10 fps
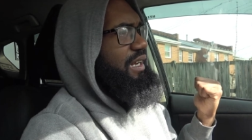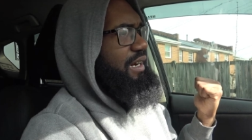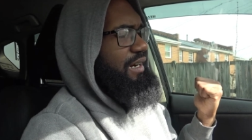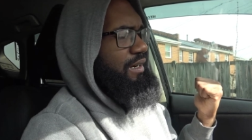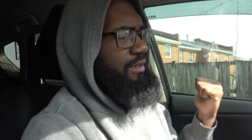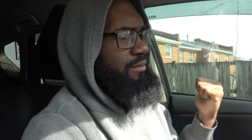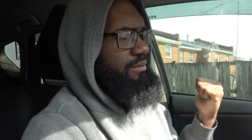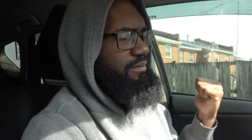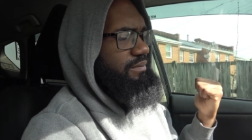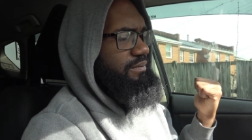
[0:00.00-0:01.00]

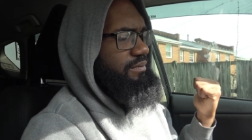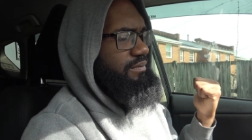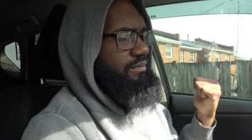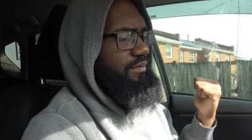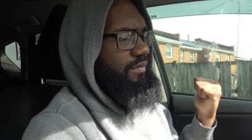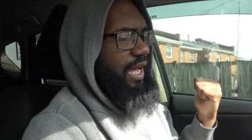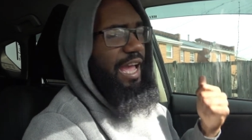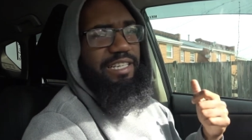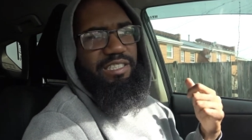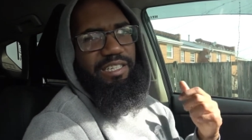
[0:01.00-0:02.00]
Um, I
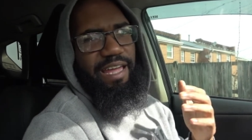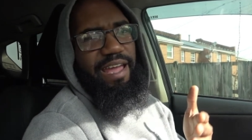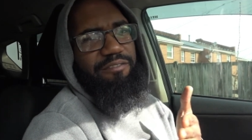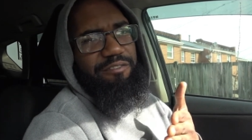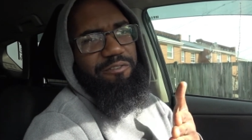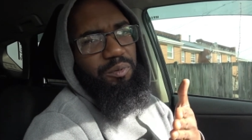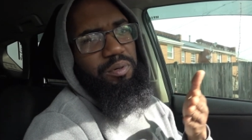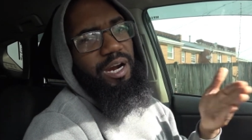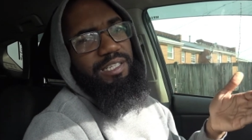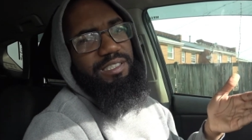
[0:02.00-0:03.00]
actually have the full
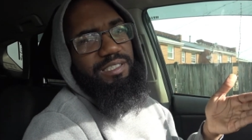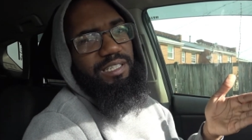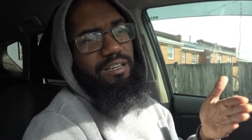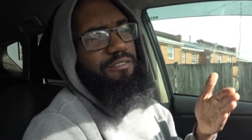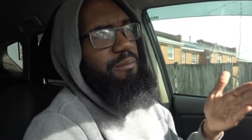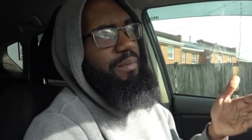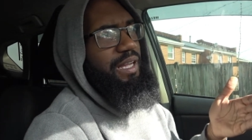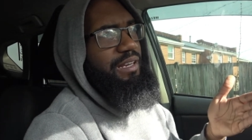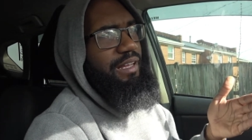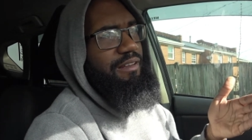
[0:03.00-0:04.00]
process of him
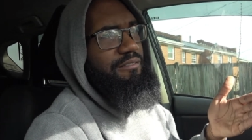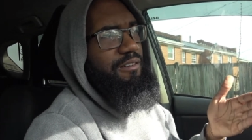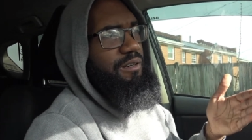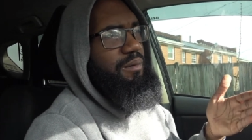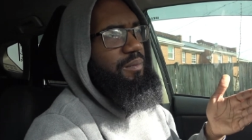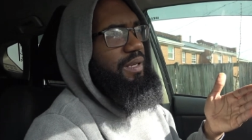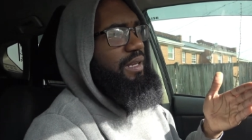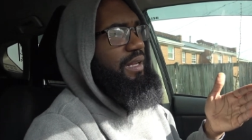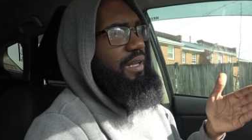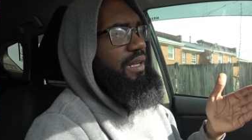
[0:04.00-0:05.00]
making that from
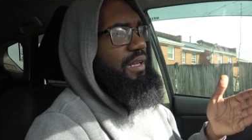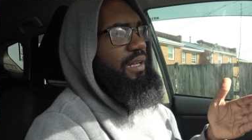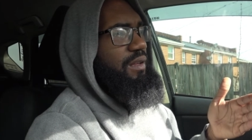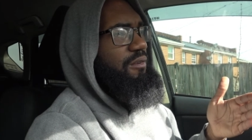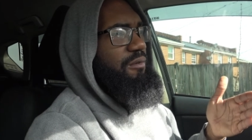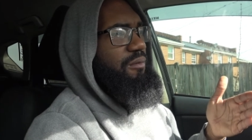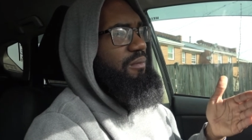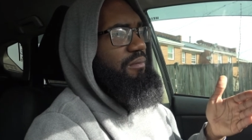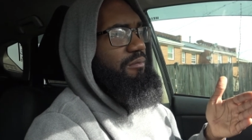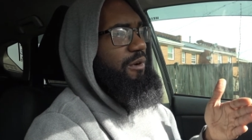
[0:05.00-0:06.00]

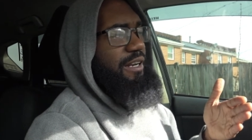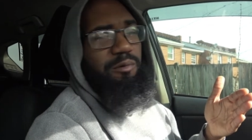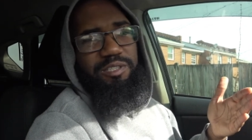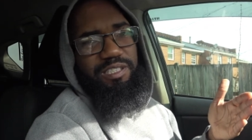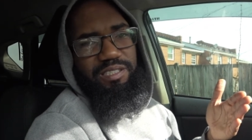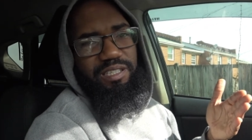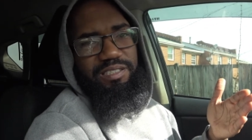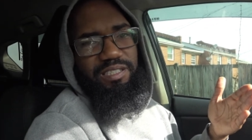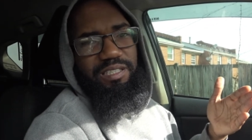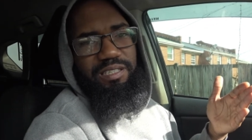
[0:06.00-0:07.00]
when they were just
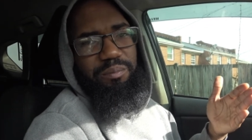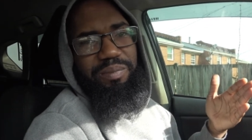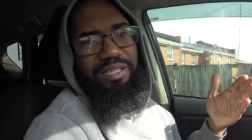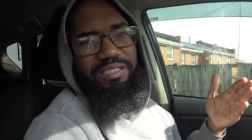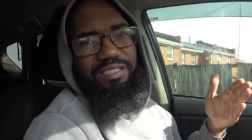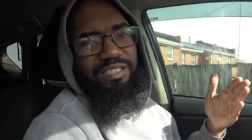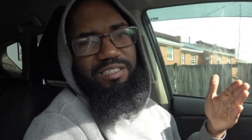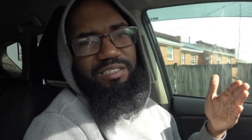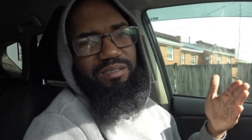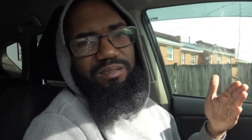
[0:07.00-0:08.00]
listening to beats and
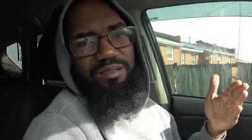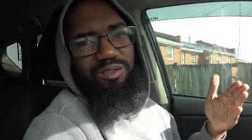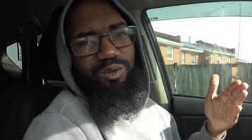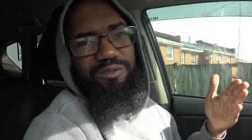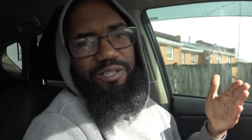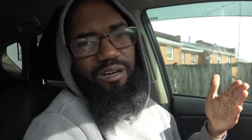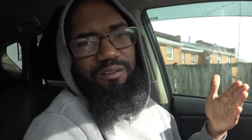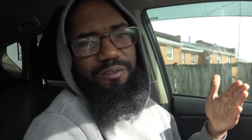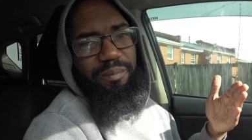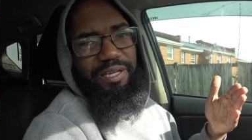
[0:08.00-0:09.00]
just goofing
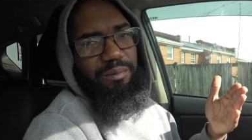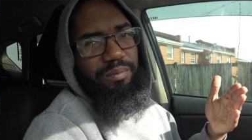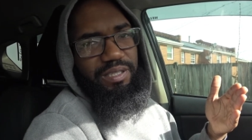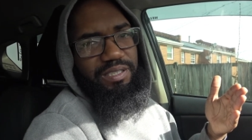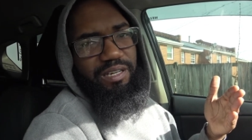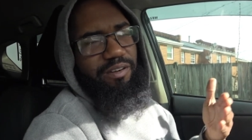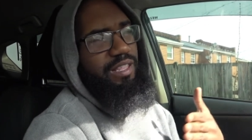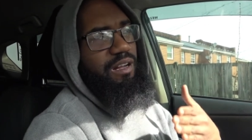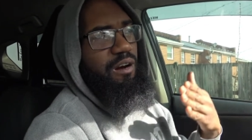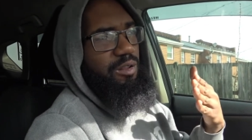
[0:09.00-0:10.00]
off and making beats and
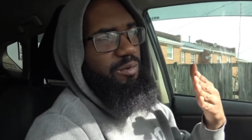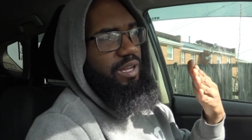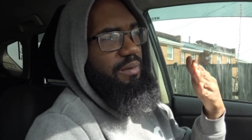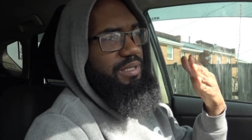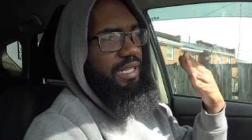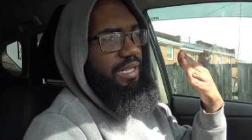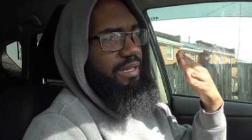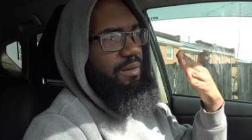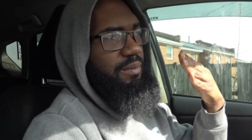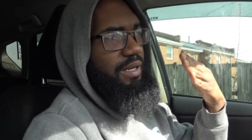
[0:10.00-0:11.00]
everything, all the way up to
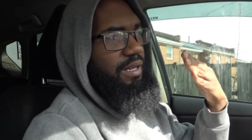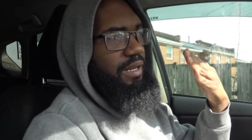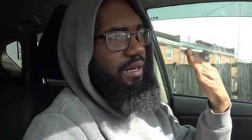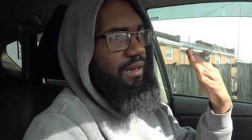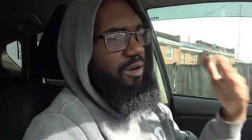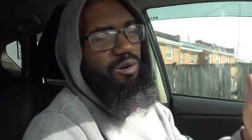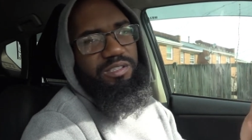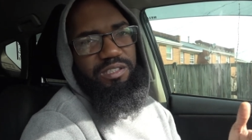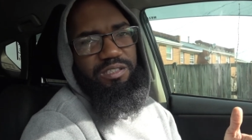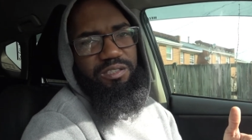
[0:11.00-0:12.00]
them uh, going
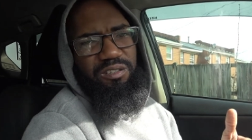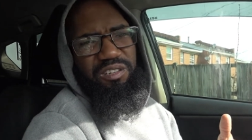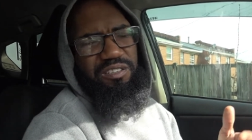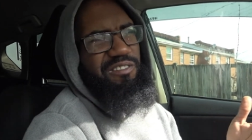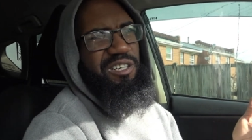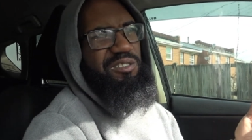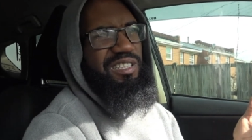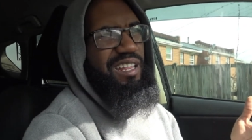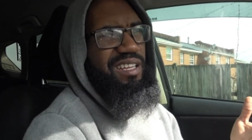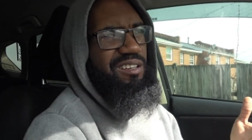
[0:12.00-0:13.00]
to the studio. And the video is
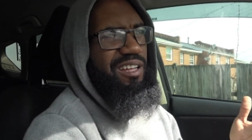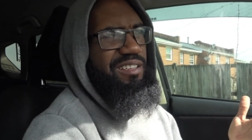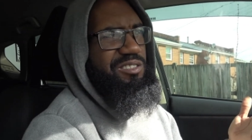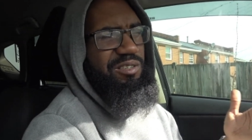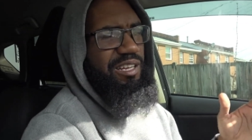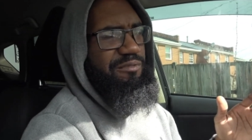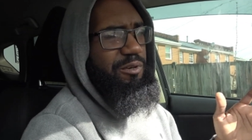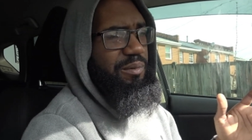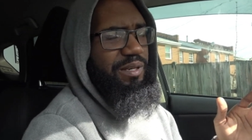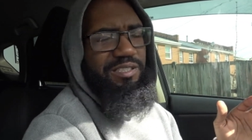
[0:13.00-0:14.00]
not that long. I think it's only like
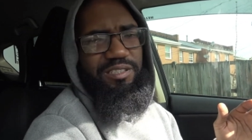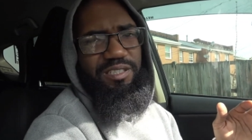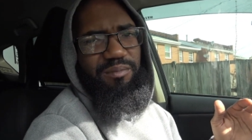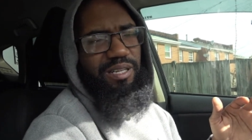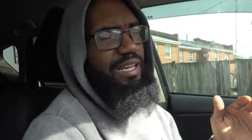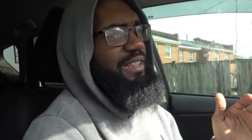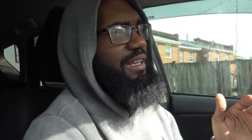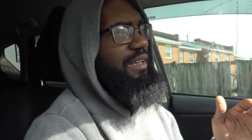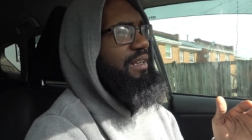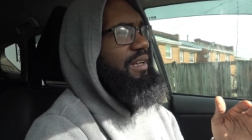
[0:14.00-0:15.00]
40 minutes or something like that.